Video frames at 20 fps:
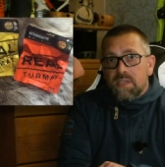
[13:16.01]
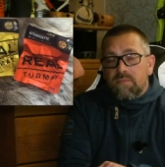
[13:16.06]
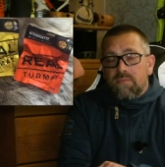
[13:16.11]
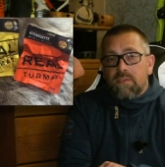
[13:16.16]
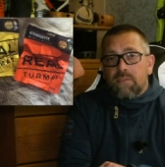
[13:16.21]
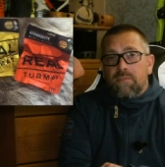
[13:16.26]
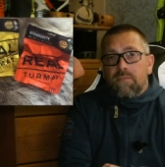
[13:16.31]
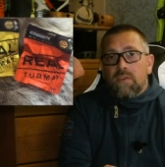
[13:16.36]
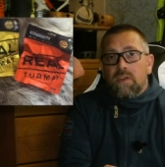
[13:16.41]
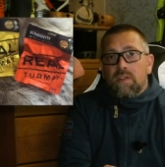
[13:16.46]
If
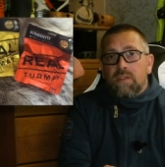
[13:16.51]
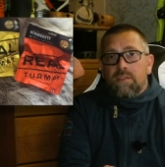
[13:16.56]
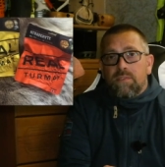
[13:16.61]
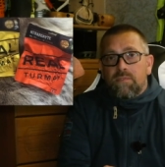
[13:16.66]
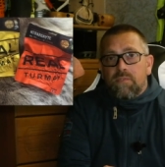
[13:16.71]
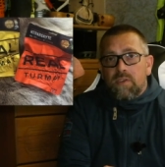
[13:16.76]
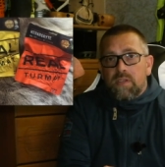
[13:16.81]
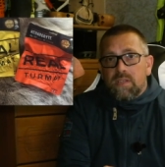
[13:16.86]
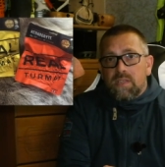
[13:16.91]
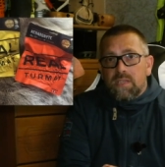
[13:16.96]
you find
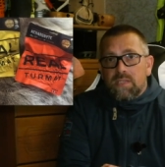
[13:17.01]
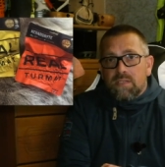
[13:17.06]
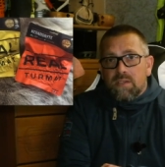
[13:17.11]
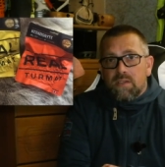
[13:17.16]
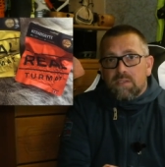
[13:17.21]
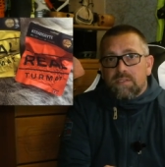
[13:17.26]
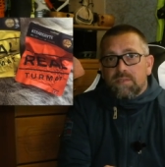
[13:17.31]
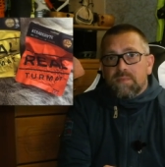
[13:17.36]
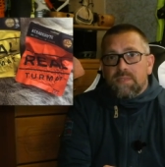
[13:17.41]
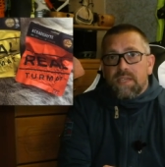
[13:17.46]
three of these
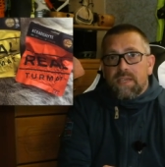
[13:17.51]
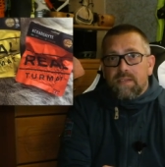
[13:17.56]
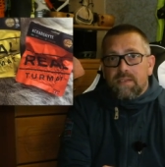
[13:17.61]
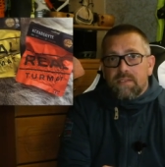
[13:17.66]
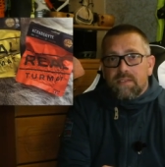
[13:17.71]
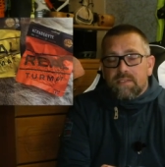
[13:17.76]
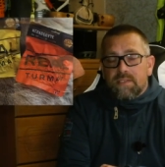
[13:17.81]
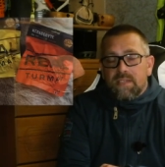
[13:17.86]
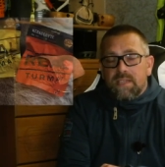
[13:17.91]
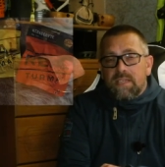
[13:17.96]
items hidden
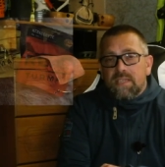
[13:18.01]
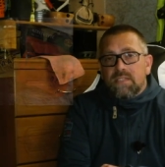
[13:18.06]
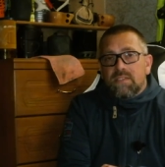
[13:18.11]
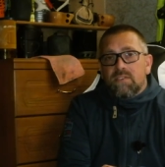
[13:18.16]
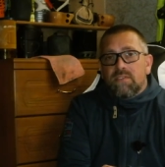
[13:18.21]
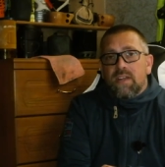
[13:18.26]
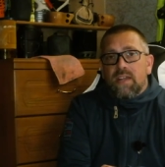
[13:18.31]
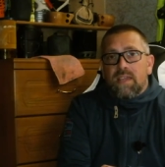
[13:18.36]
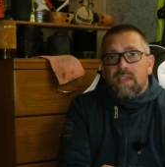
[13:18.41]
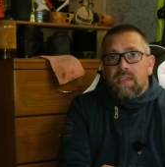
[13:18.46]
as an
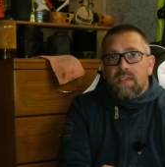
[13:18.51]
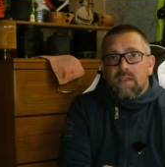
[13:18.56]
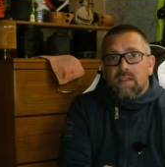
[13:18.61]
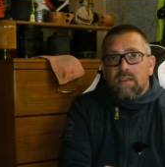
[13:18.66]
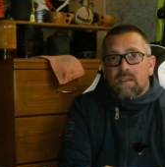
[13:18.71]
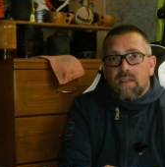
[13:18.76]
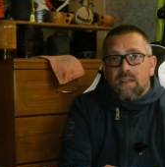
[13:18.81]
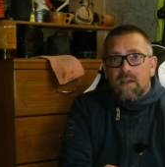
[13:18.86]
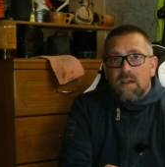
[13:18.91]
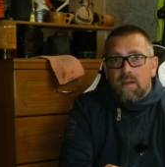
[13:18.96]
Easter egg
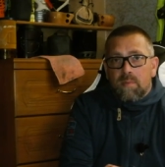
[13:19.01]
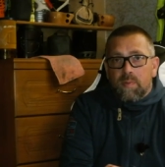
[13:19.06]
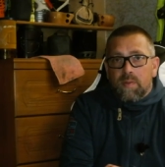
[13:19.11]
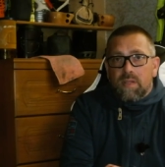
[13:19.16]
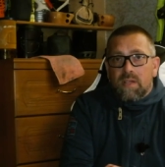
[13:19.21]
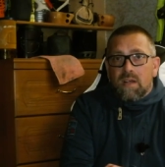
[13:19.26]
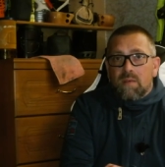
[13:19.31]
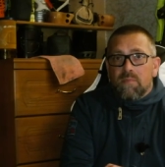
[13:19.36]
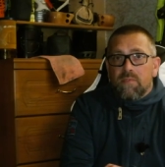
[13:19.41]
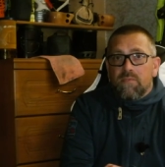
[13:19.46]
in an up
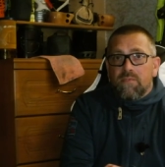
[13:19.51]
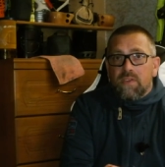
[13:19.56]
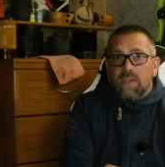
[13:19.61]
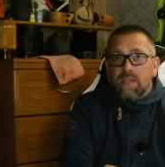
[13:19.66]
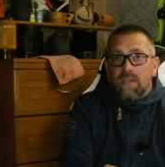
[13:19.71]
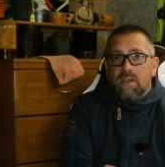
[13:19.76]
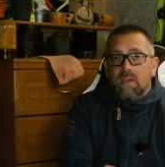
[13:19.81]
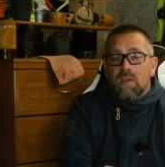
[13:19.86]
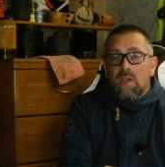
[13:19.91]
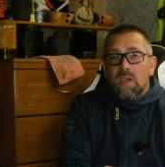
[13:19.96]
and coming
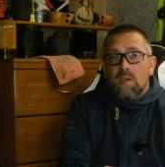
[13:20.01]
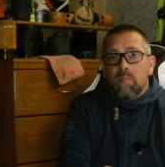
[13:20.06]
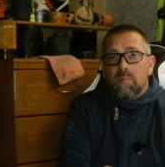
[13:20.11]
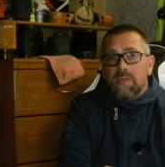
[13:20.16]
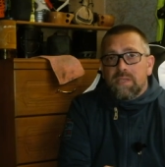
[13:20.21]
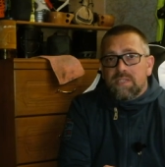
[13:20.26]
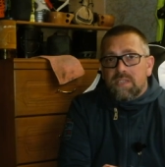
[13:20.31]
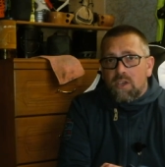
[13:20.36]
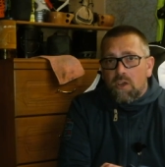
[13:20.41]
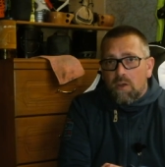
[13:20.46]
video,
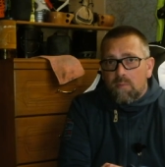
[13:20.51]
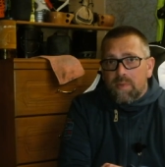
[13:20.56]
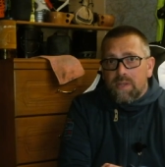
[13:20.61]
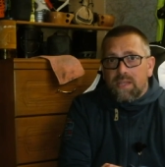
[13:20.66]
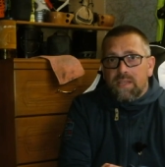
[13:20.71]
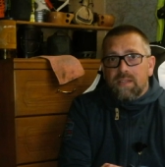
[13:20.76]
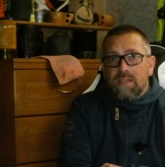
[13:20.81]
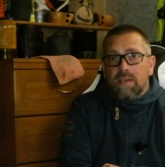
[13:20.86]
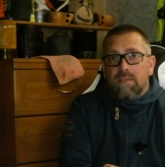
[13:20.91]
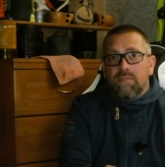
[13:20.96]
please
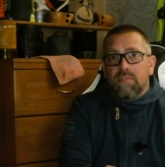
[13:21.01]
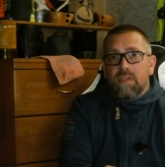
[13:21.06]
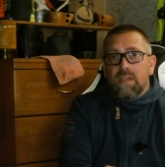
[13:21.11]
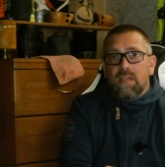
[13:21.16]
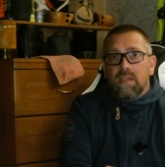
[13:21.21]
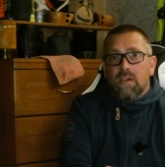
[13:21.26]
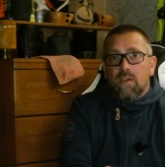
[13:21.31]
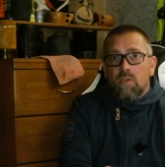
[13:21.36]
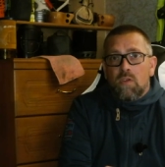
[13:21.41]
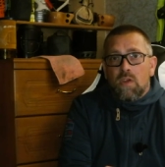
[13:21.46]
comment in that
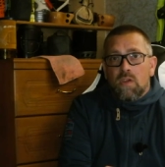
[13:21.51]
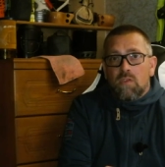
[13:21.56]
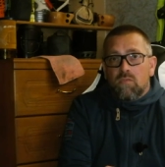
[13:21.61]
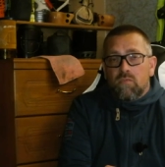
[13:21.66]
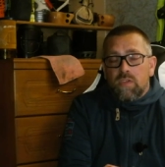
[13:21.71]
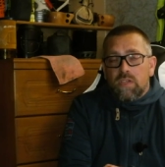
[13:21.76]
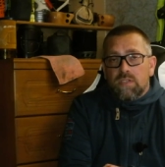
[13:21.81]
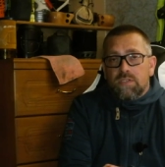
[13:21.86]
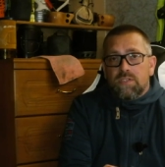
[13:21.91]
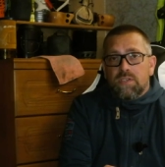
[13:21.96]
video,
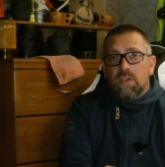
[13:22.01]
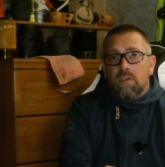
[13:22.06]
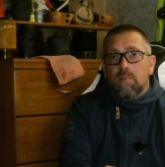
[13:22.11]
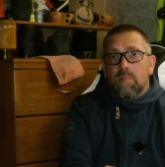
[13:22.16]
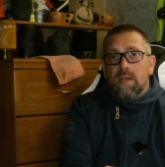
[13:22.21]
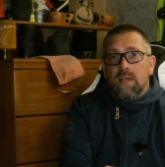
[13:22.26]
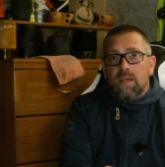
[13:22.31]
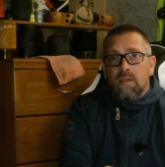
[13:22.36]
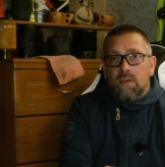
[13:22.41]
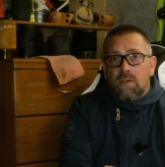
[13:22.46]
real
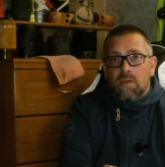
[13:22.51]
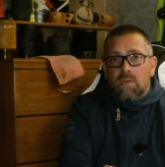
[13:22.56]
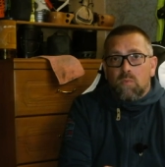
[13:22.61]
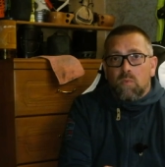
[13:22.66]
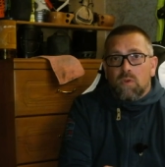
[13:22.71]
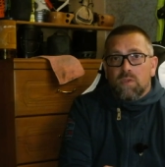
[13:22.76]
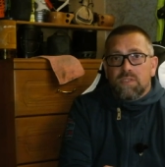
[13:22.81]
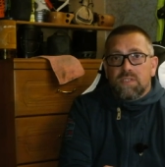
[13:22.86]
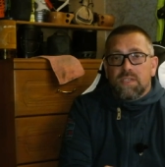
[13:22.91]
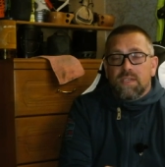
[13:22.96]
termite, I
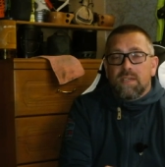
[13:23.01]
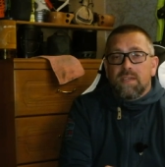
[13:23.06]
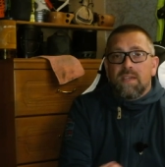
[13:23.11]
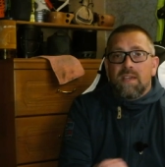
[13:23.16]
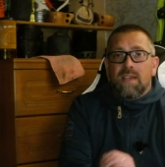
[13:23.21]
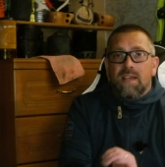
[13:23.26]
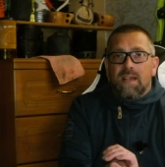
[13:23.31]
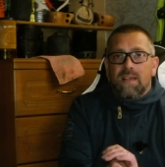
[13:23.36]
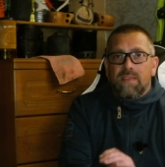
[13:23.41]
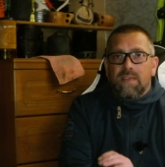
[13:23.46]
want it,
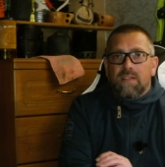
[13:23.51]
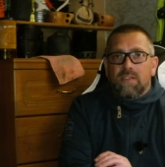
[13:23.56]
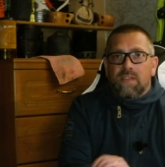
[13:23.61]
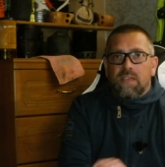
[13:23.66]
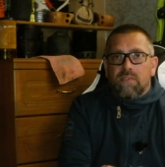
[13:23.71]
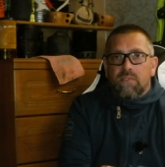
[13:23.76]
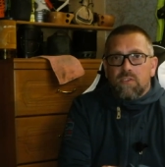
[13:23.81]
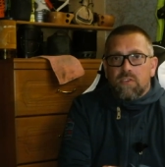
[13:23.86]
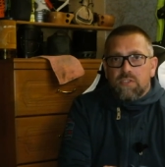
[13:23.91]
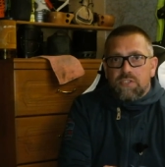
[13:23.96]
and that'll
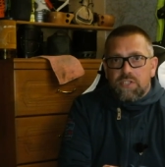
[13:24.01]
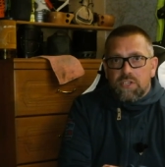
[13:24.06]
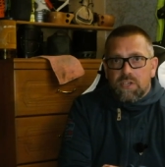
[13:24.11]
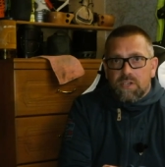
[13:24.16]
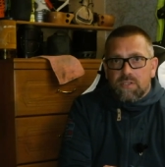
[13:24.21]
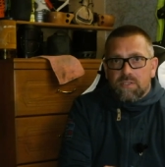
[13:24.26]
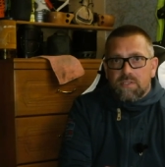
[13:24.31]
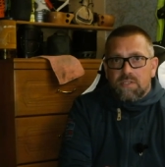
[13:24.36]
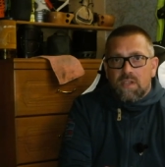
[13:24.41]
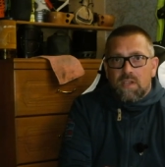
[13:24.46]
give you a
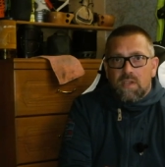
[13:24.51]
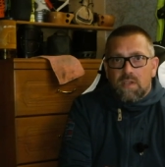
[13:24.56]
chance